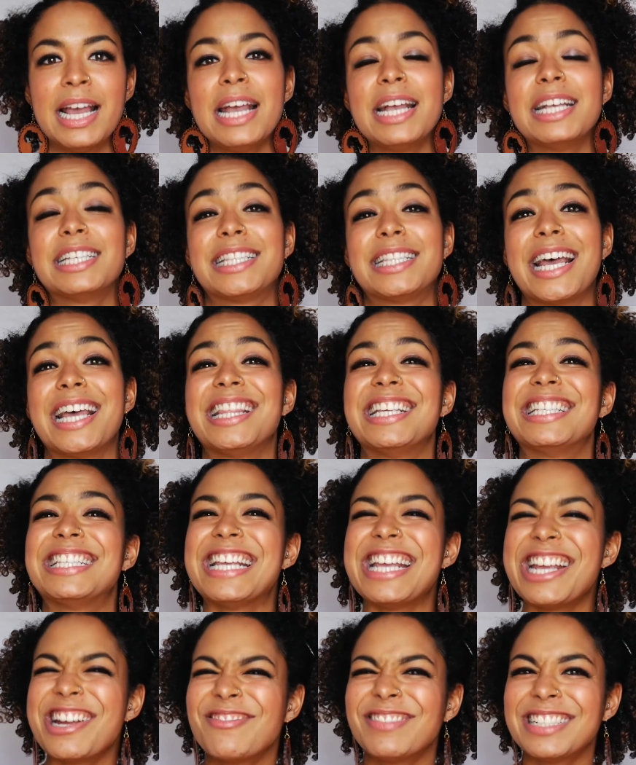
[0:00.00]
is there this
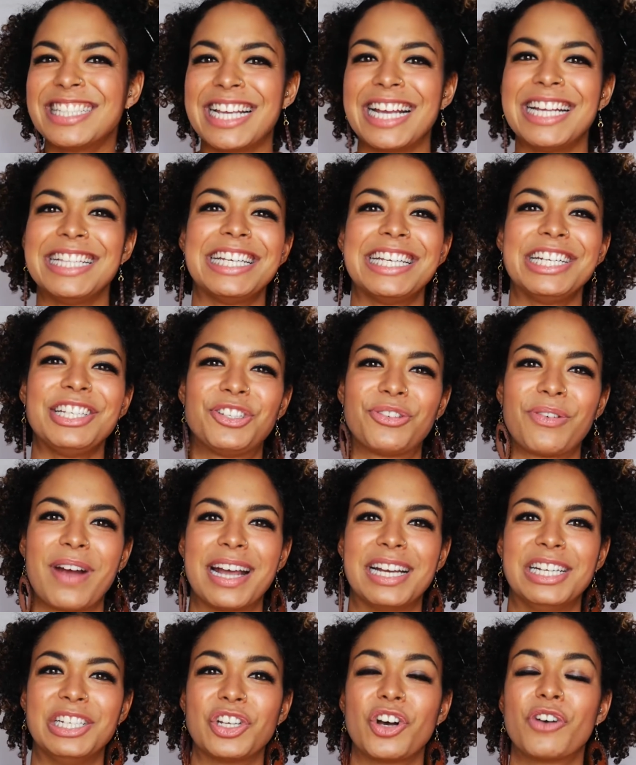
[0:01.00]
irritating
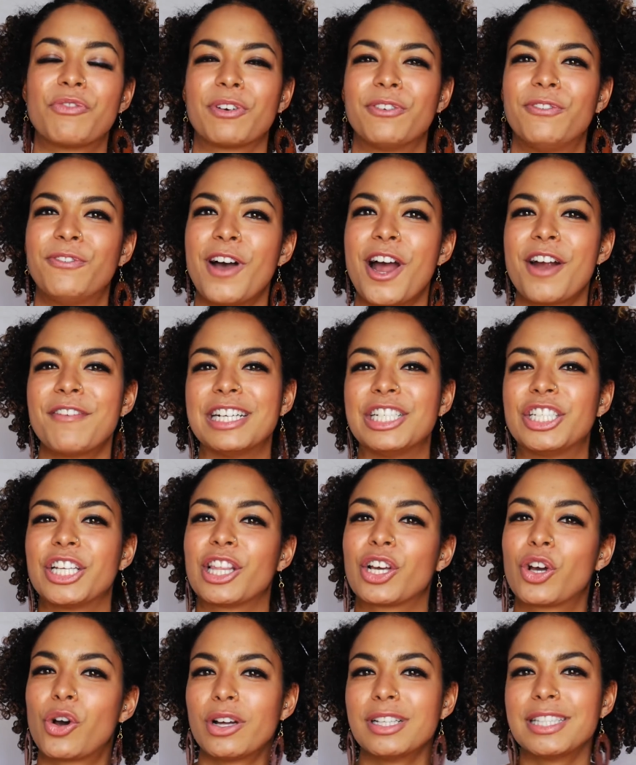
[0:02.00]
trend of referring to
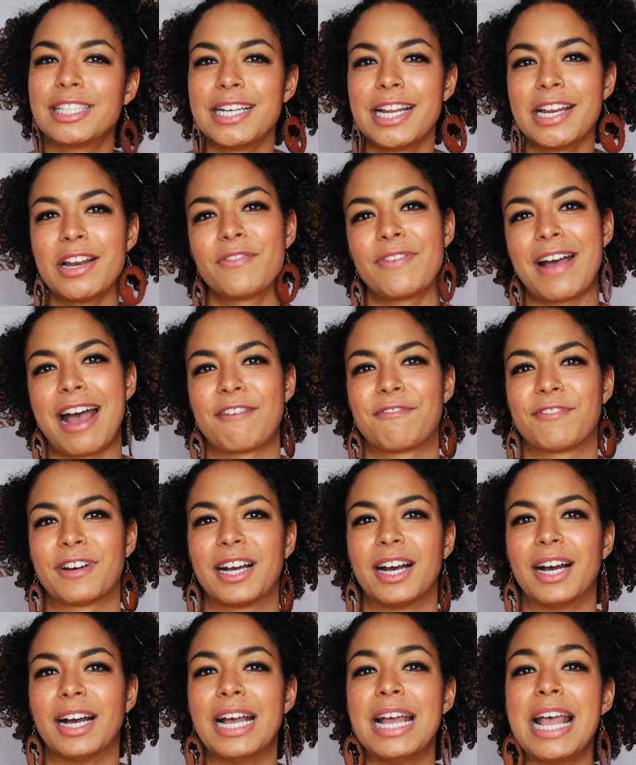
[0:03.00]
the continent of
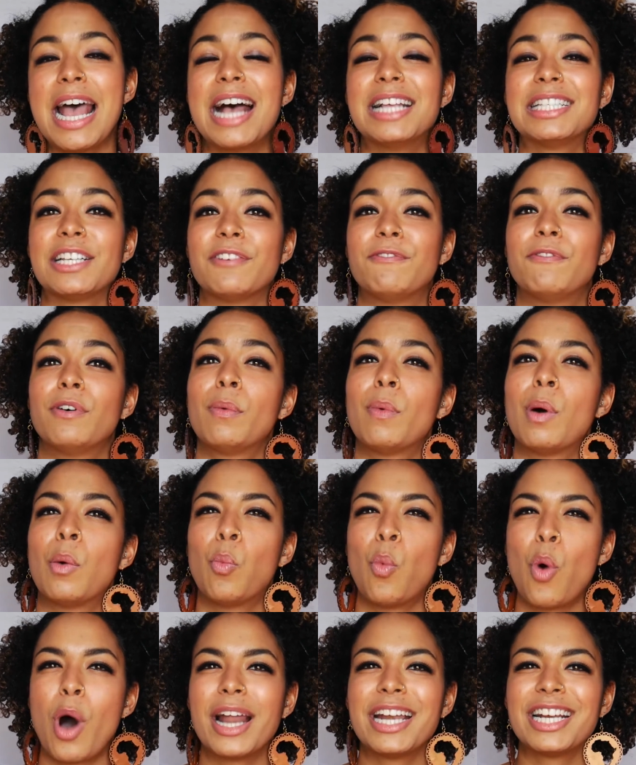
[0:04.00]
Africa as if it were
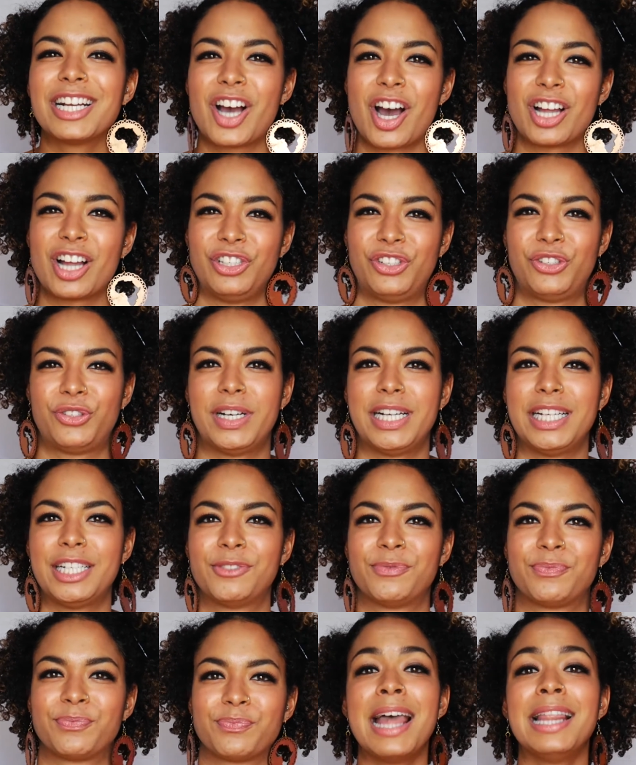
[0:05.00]
one country?
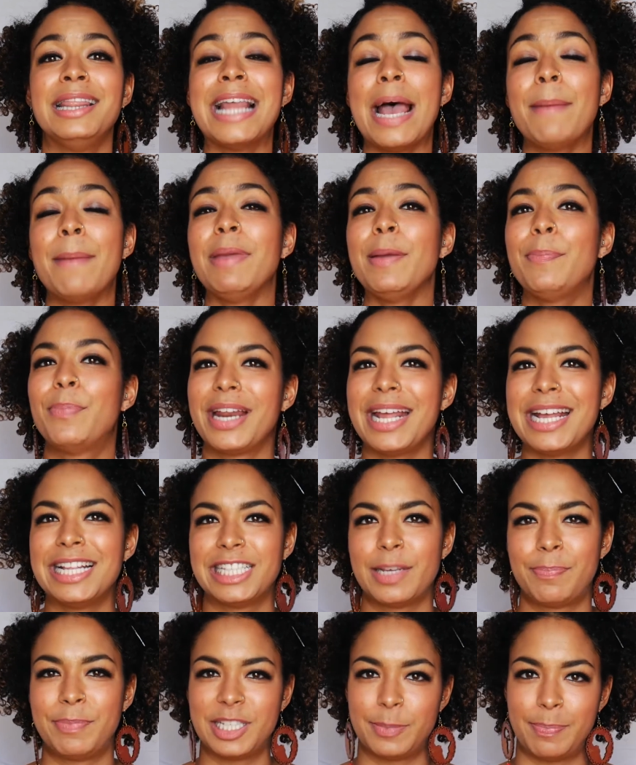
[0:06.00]
Let me put it
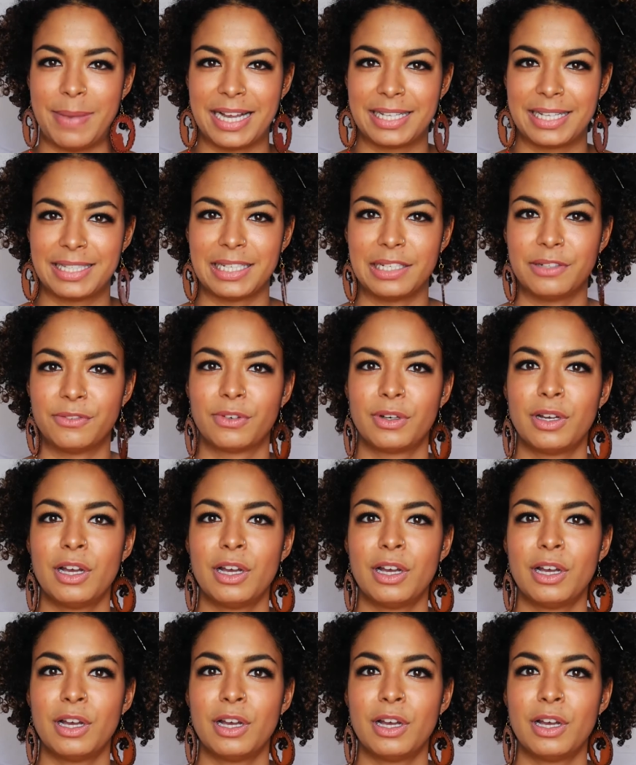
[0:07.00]
into perspective.